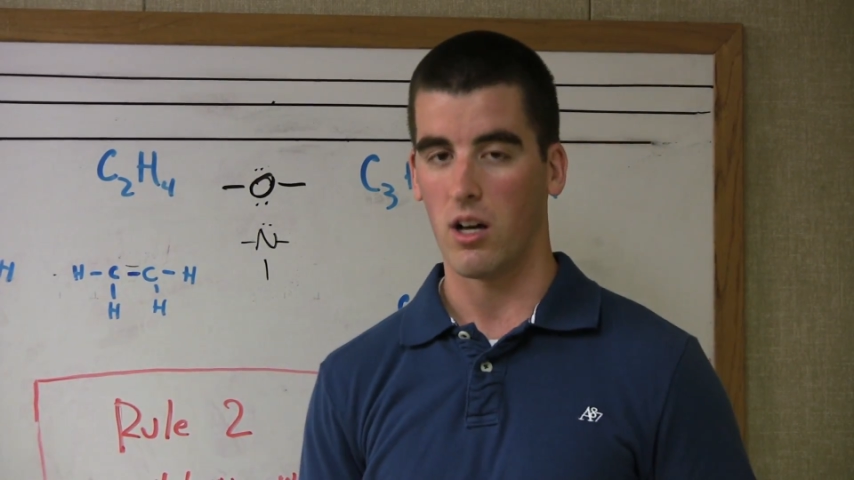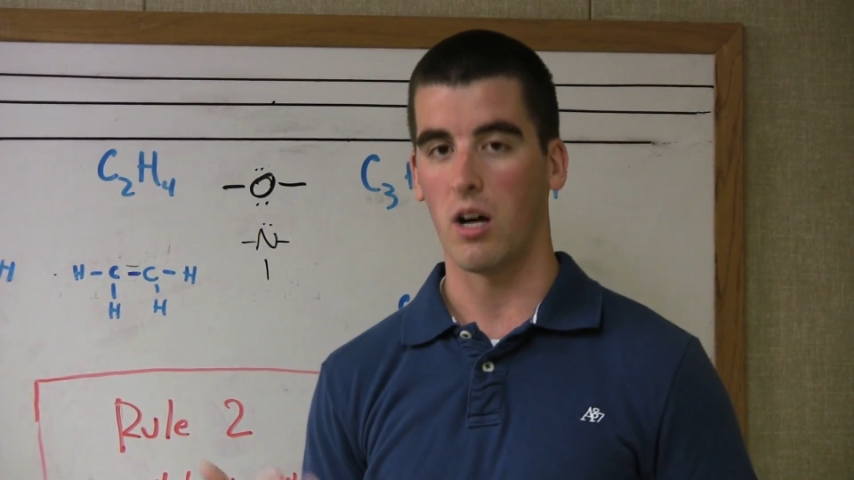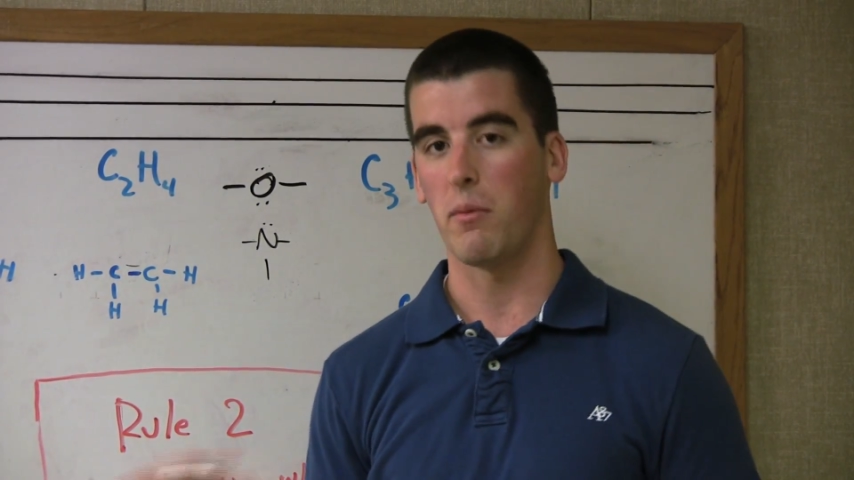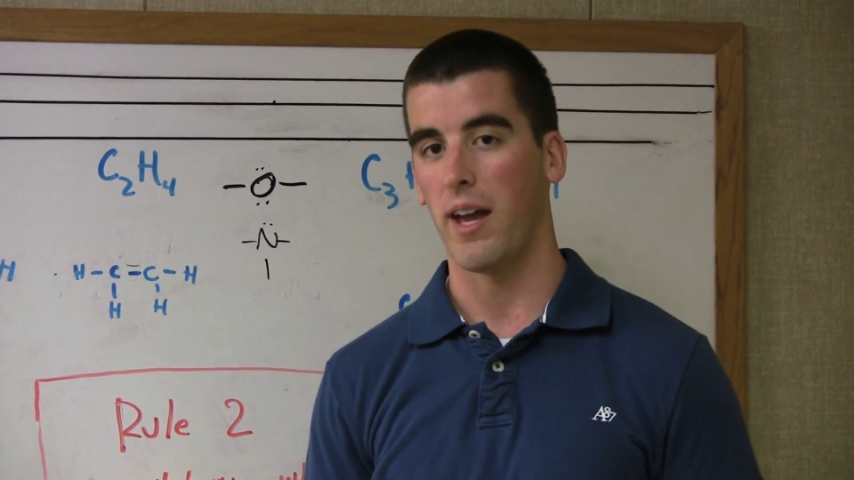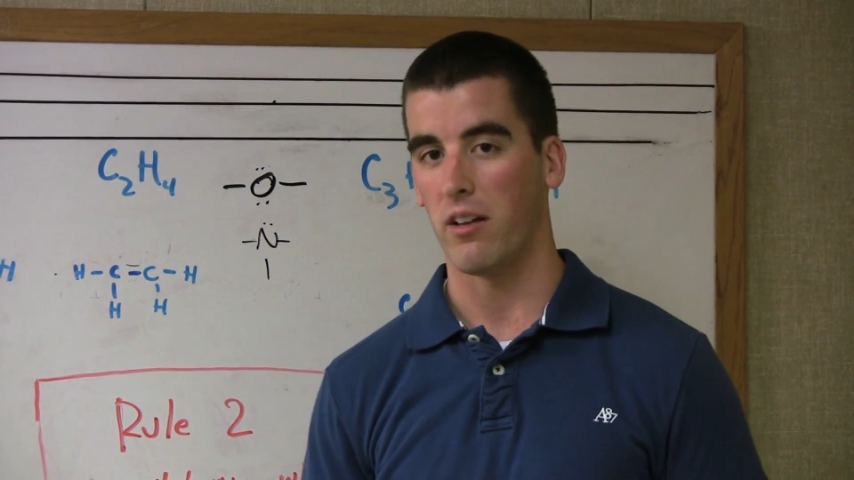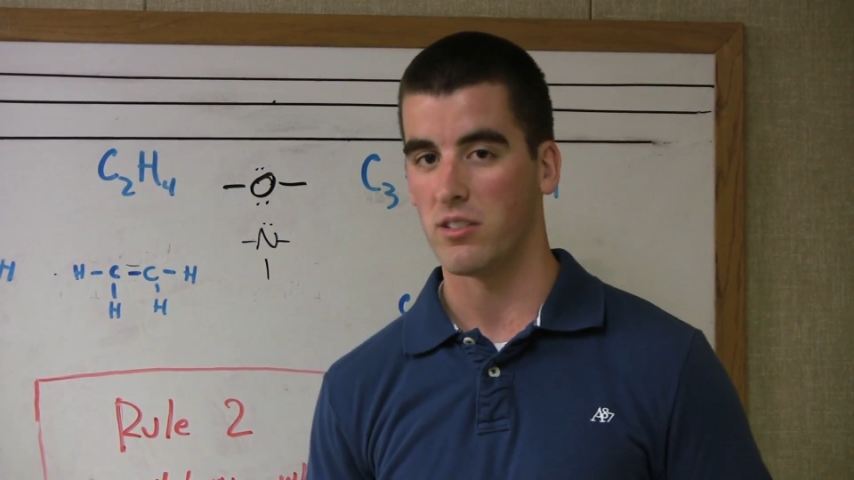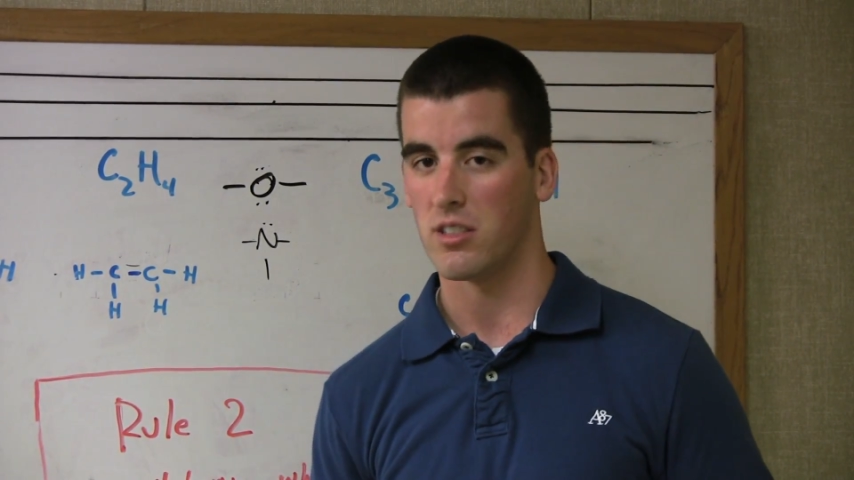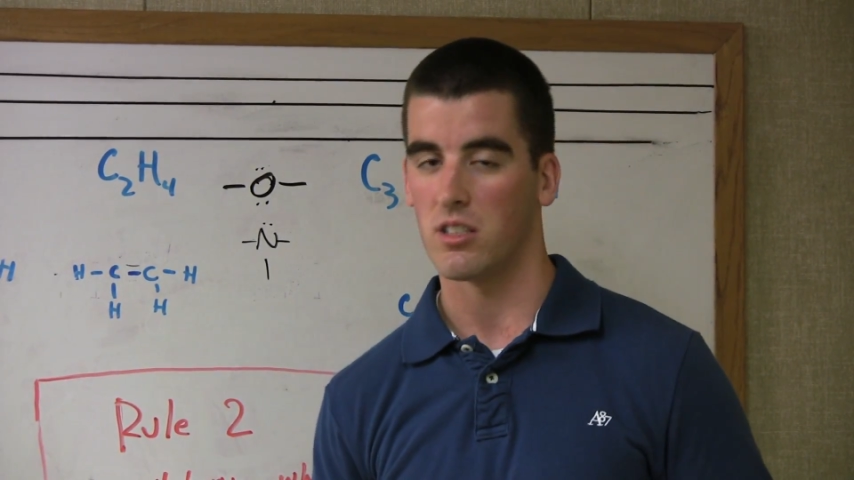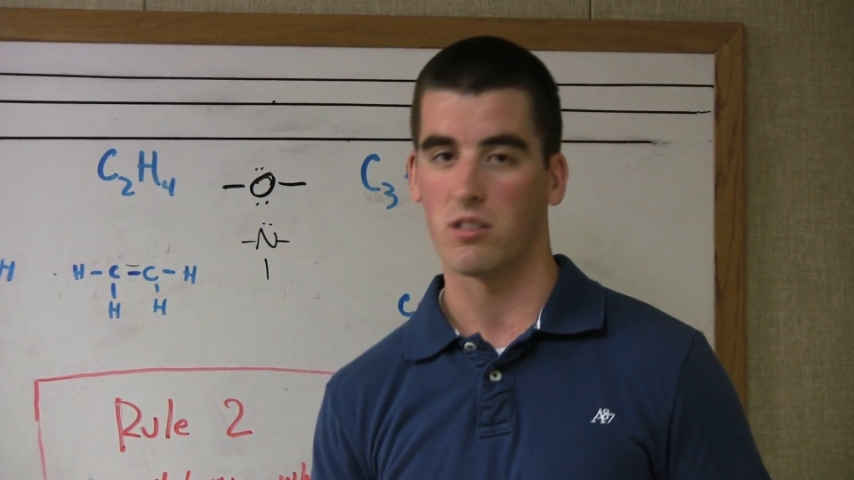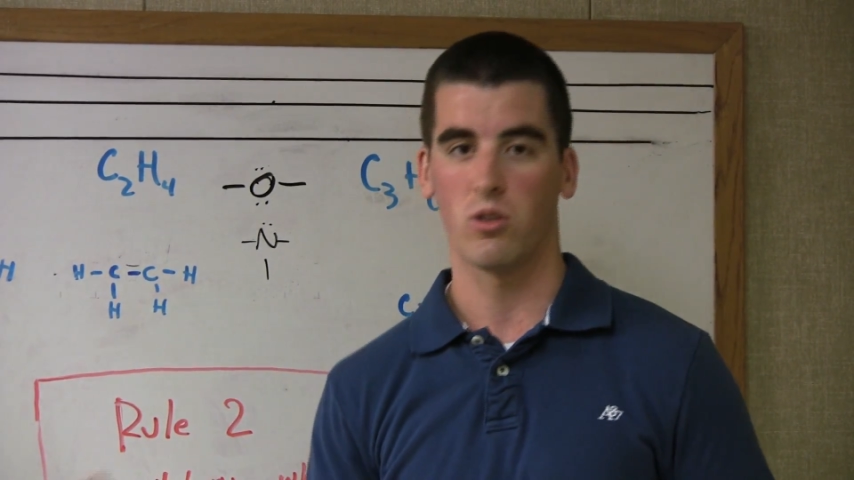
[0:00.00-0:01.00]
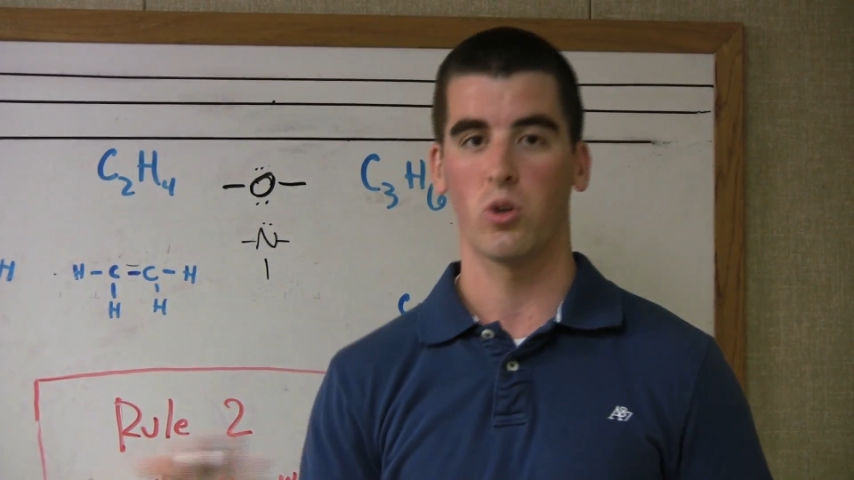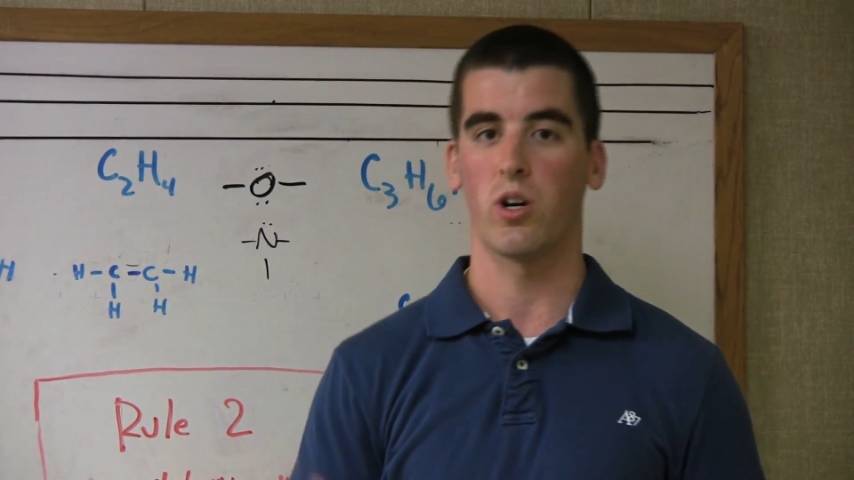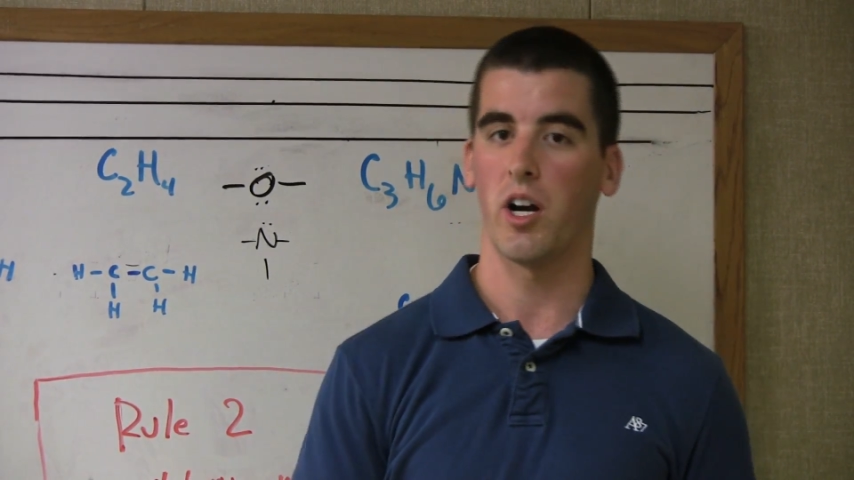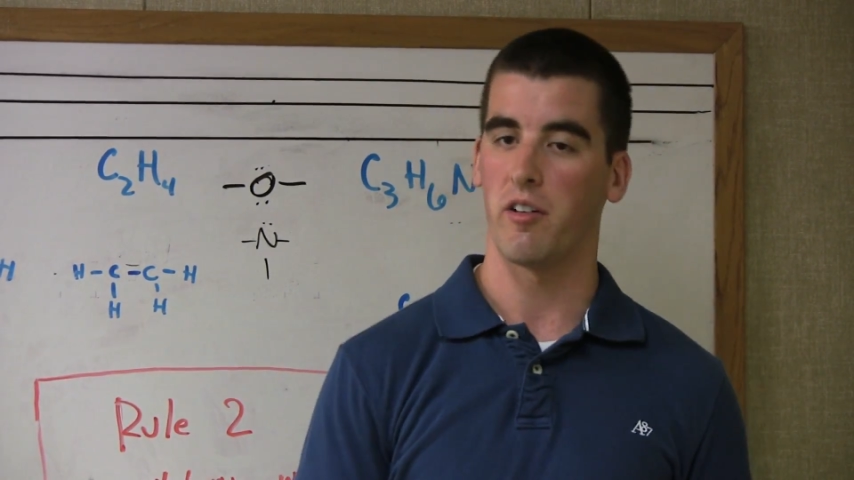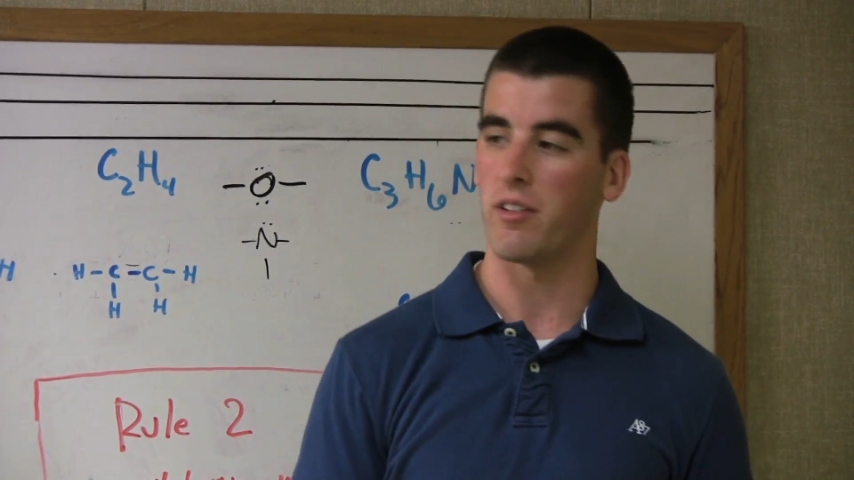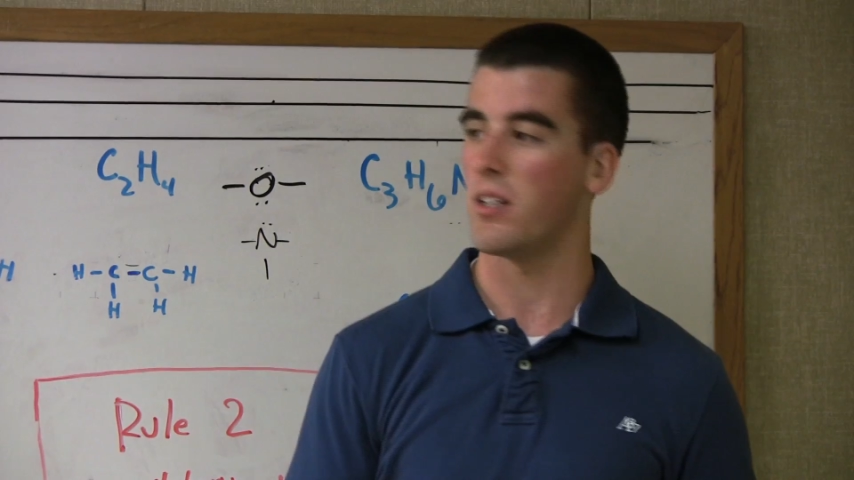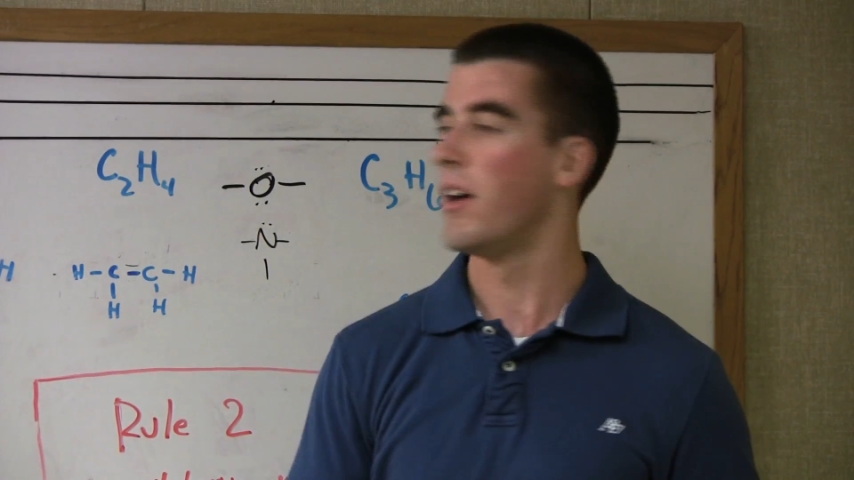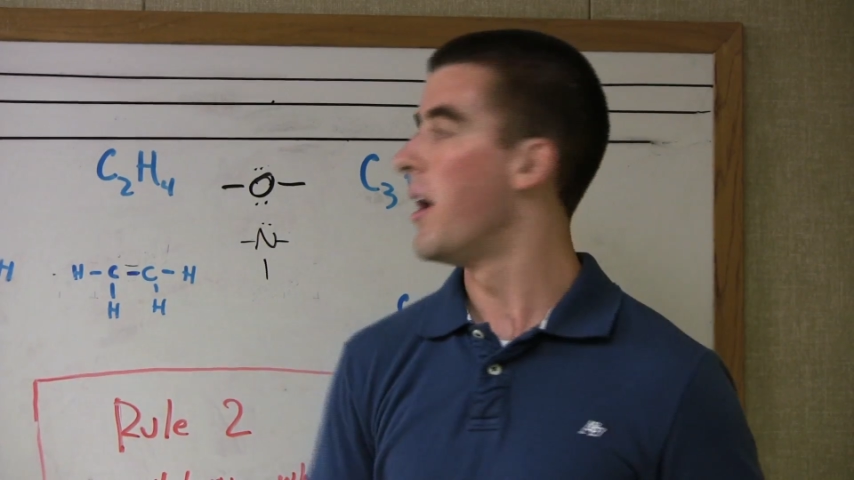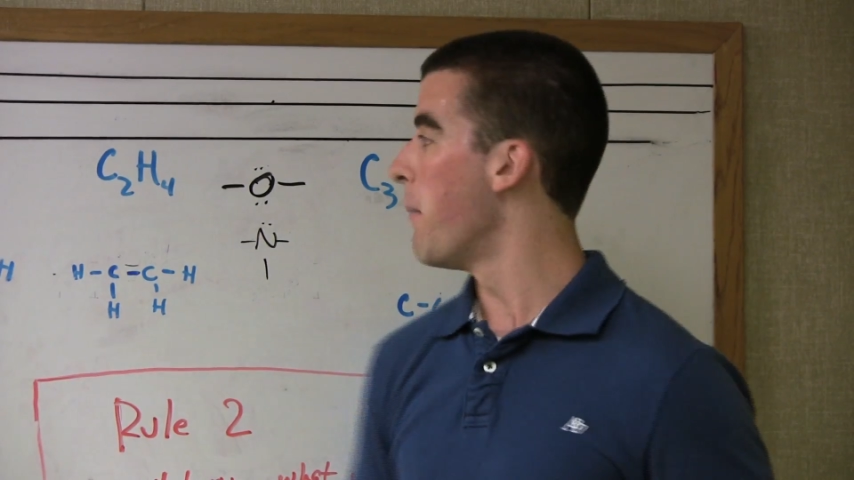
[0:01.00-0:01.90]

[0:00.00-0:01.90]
halogen or hydrogen.